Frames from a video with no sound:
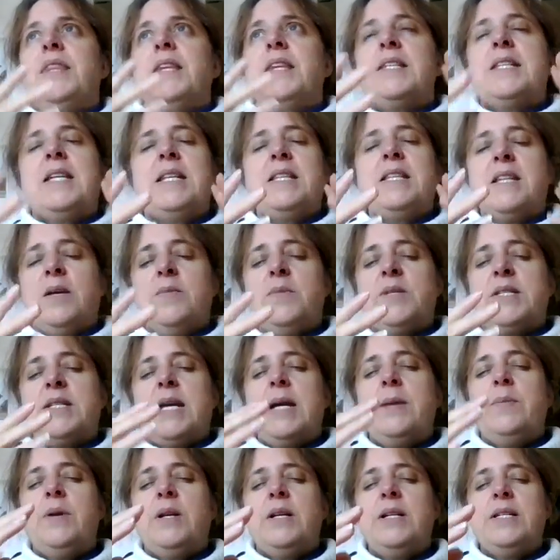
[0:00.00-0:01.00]
the 10 times
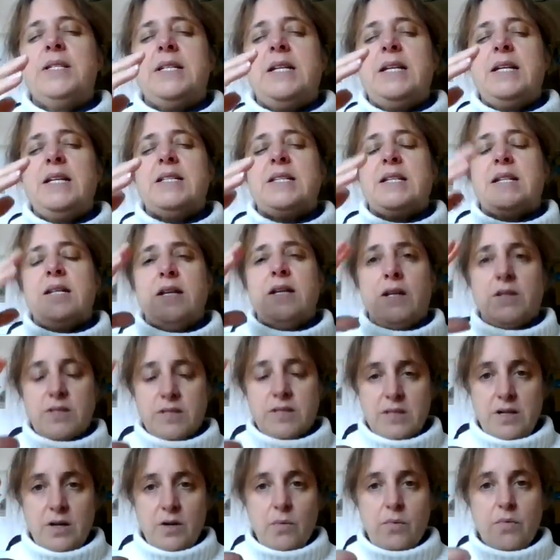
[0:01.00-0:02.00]
table is easy.
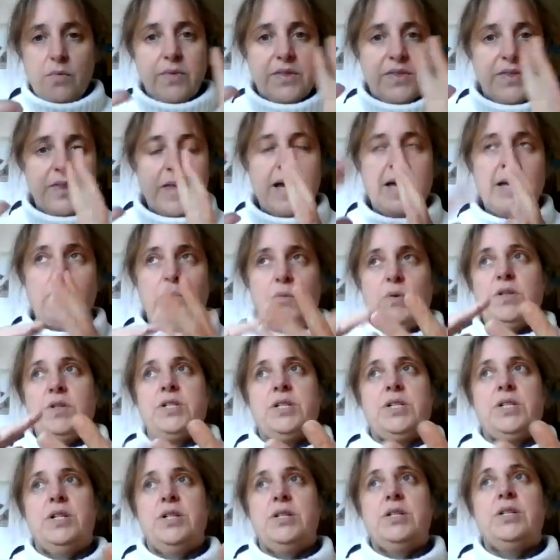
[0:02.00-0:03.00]
So that
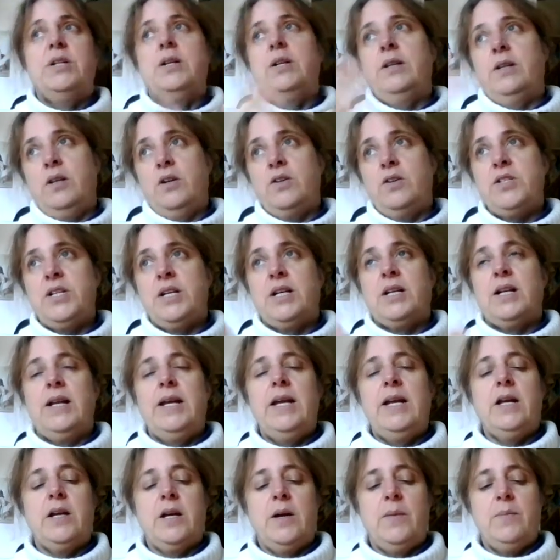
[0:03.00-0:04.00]
should
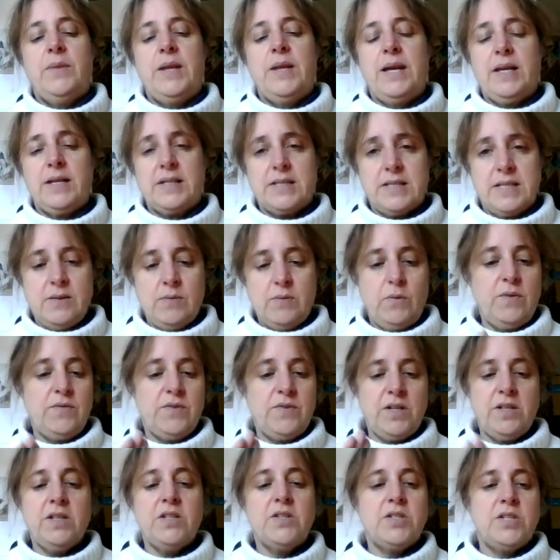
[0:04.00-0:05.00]
logically come next. So
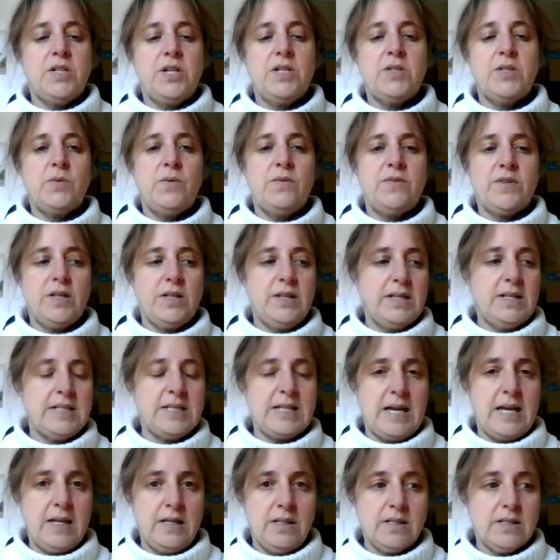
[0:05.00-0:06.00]
we've done the 2s, we've done the
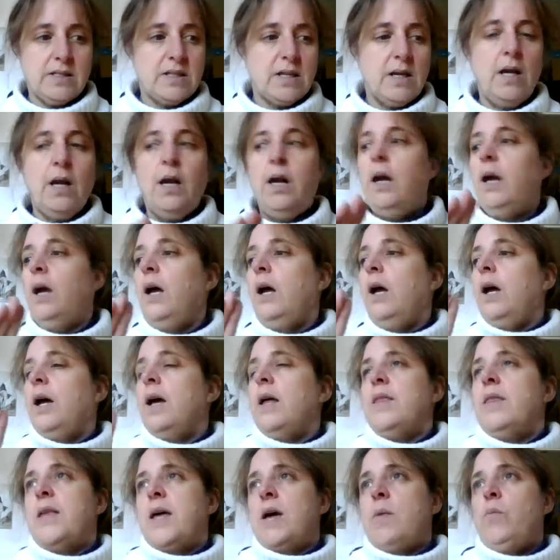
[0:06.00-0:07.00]
10s.
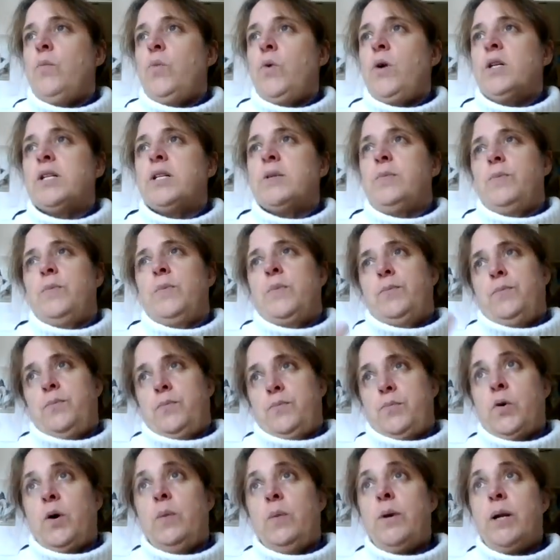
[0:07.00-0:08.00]
Then we'd
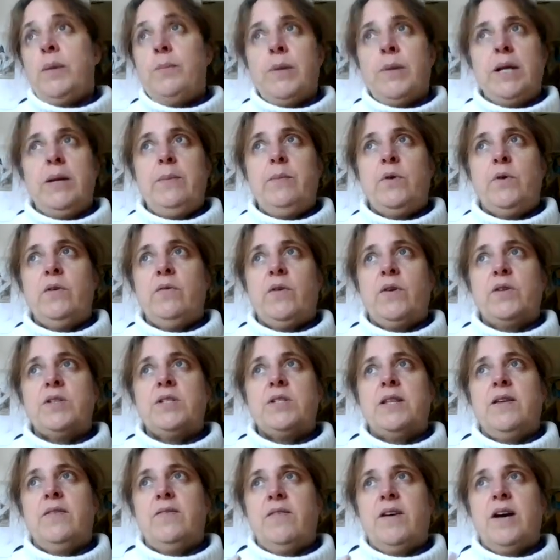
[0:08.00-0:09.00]
probably move on
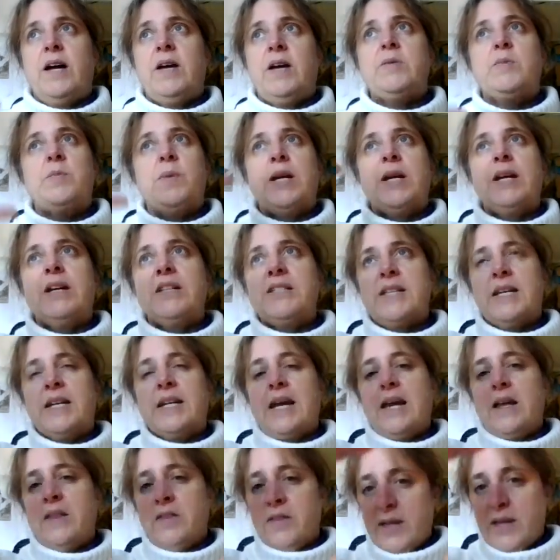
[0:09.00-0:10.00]
to the 5s because
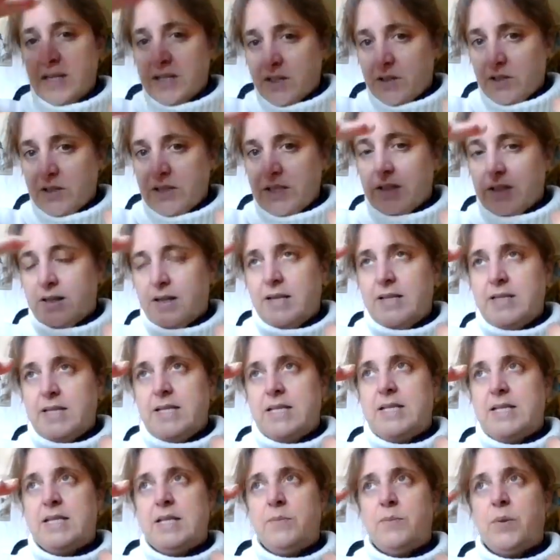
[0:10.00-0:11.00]
again, that's got a
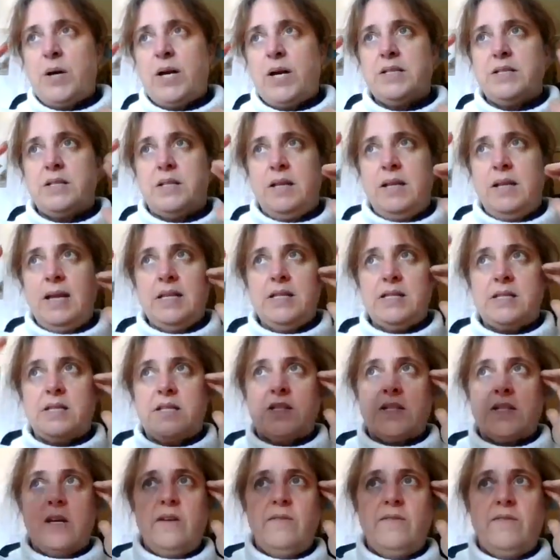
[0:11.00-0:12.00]
nice easy pattern. The
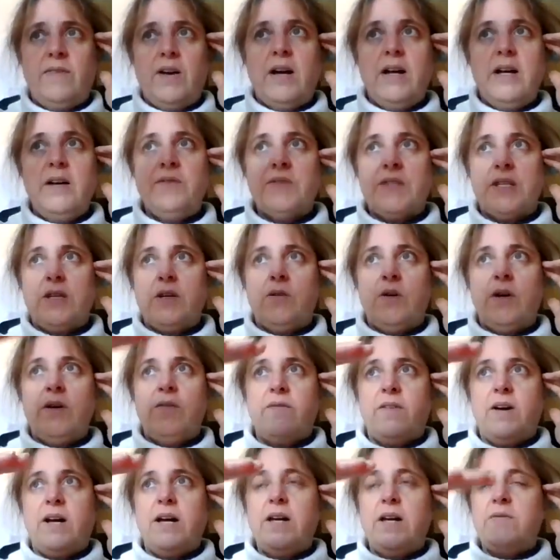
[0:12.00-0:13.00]
answers go 5, 0,
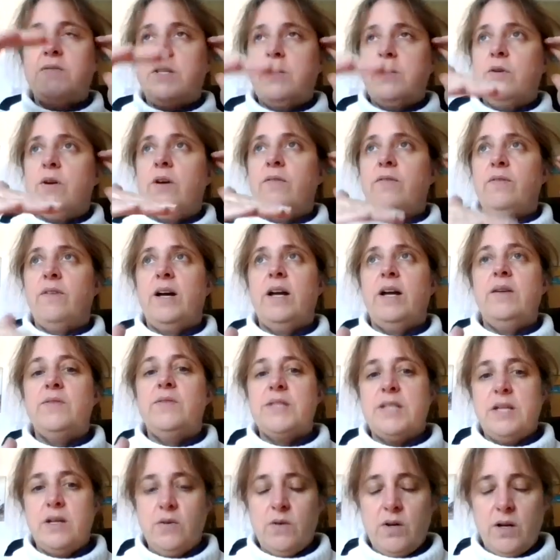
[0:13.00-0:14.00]
5, 0, 5,
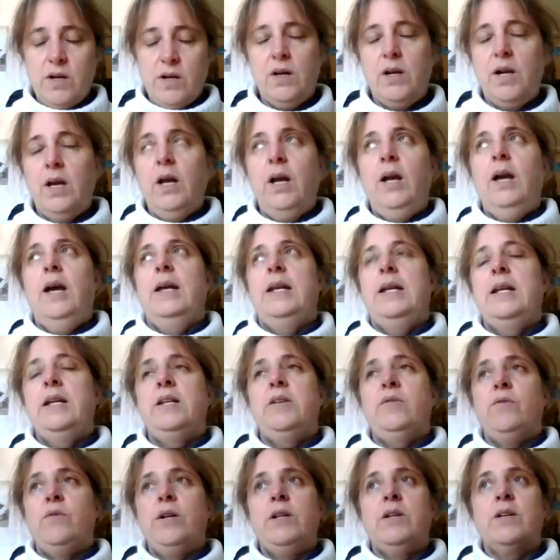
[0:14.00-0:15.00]
0. And
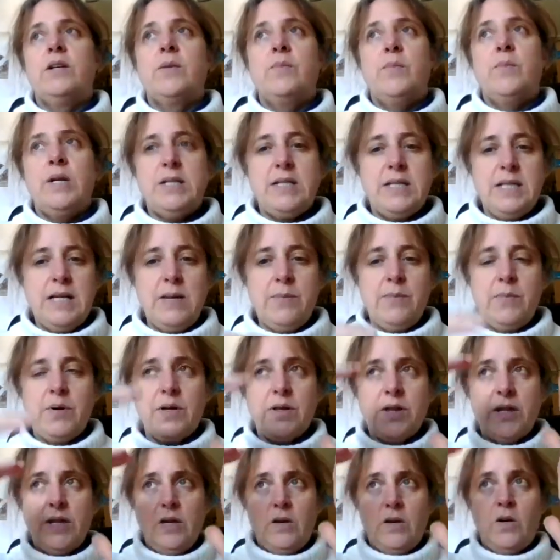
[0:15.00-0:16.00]
then if we look a bit
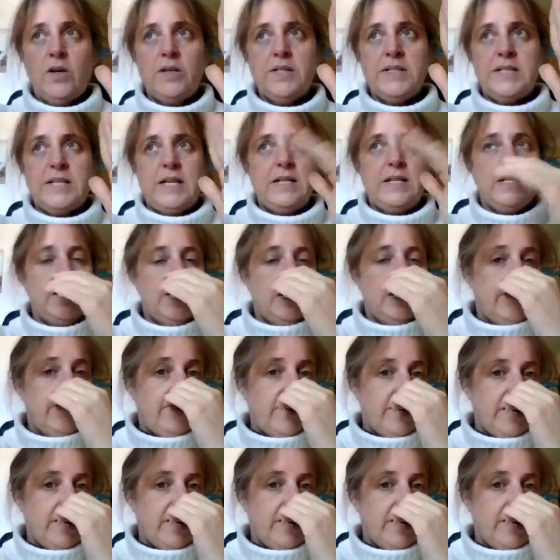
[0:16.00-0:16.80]
deeper, the odds end in a